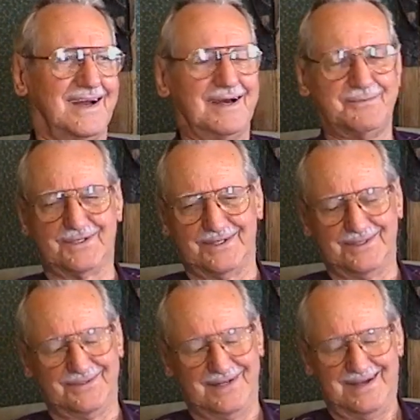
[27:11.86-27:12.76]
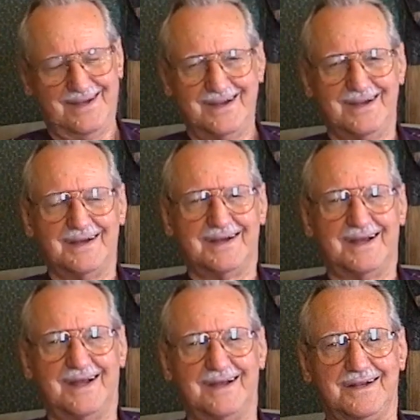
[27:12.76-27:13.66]
Absolutely.
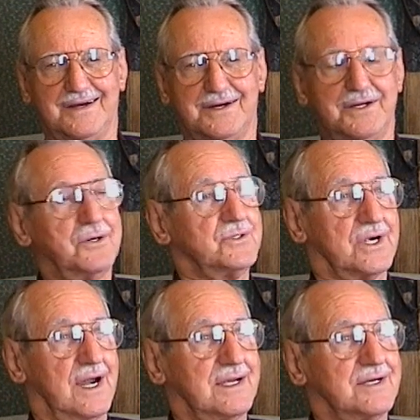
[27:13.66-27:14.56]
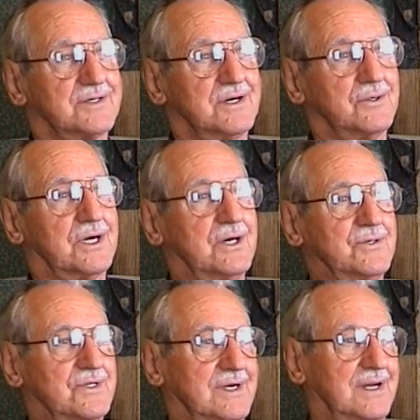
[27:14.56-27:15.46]
And uh, no jackets, no
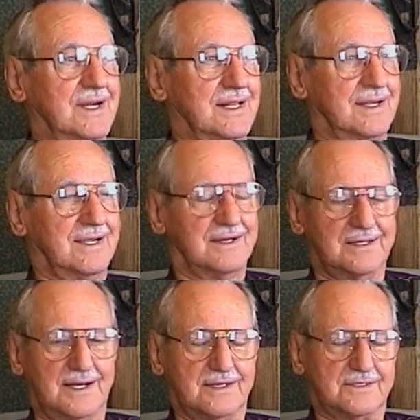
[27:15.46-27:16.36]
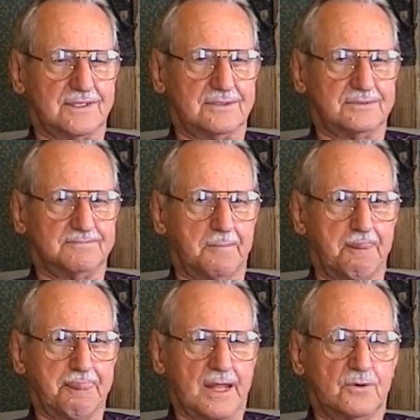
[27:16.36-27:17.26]
coats, or anything. And so
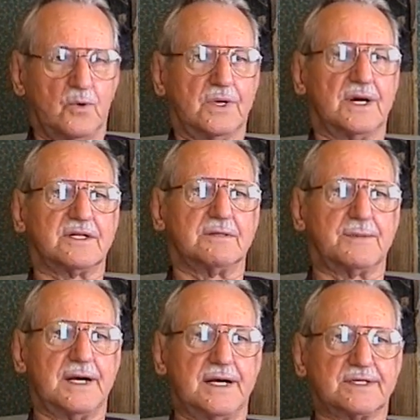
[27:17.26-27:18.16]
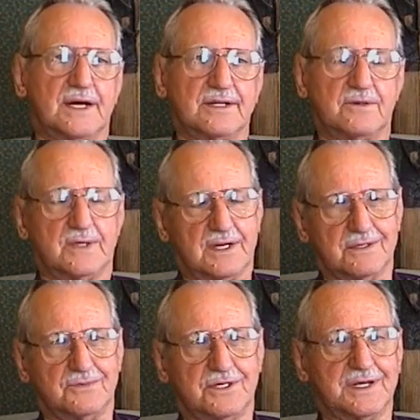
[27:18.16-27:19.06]
when we got to the barracks, I thought,
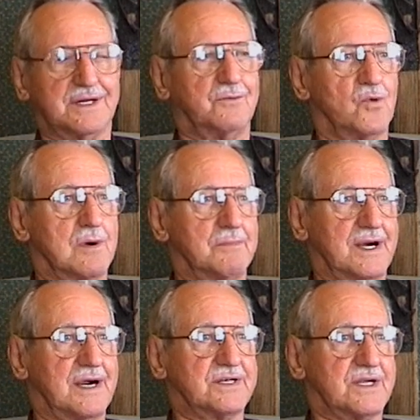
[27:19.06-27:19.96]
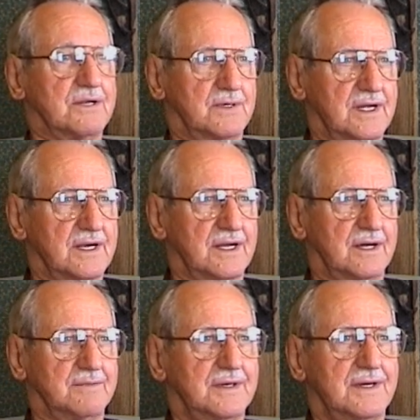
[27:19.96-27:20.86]
well, we'll get in the warm barracks anyway, it'll
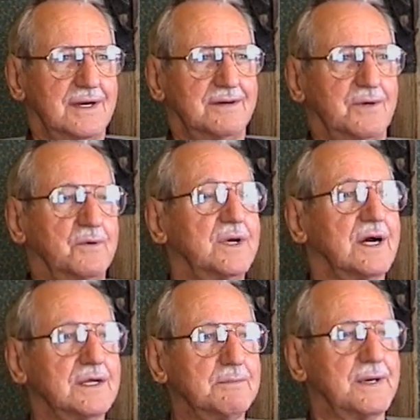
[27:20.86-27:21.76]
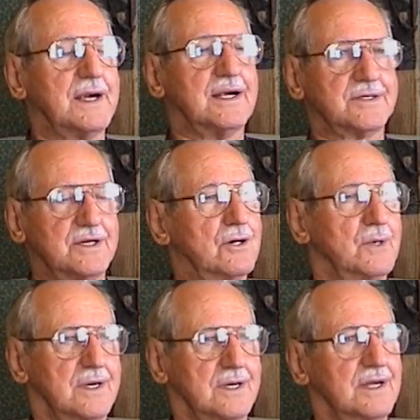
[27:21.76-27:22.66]
help. Well, when we got in the barracks, no
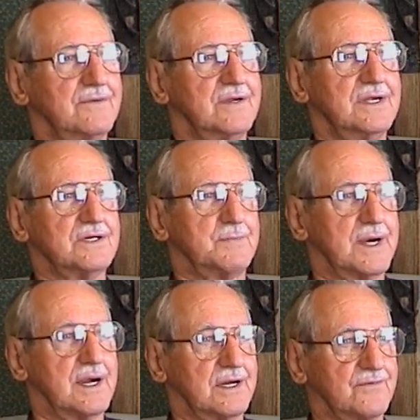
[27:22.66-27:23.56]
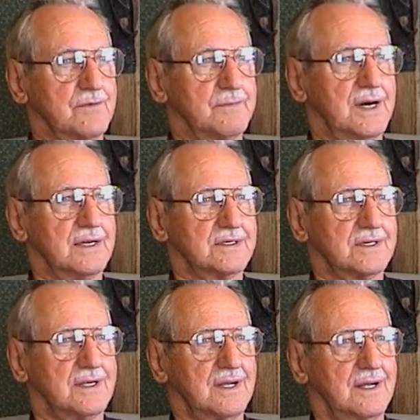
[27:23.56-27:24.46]
one had lived in these barracks for
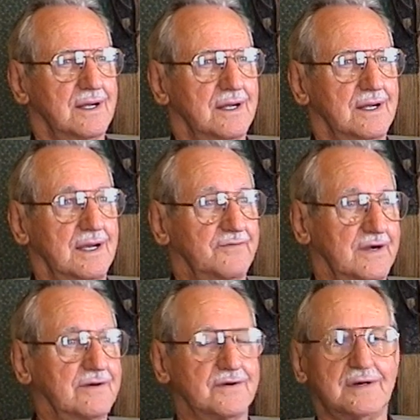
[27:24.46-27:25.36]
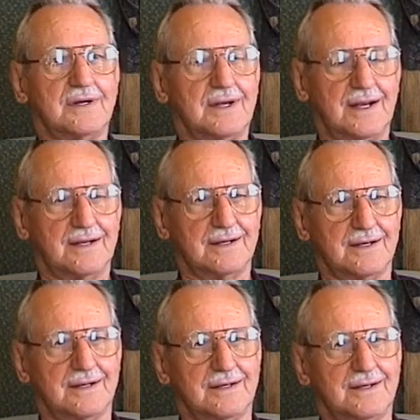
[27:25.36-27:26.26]
months, if ever. And uh,
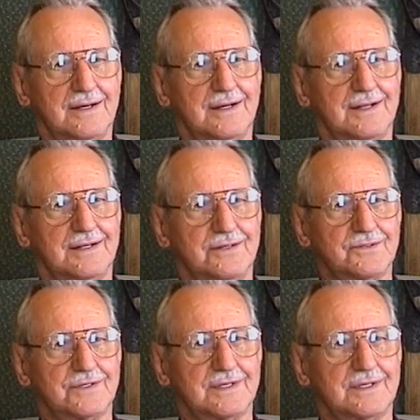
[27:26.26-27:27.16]
there was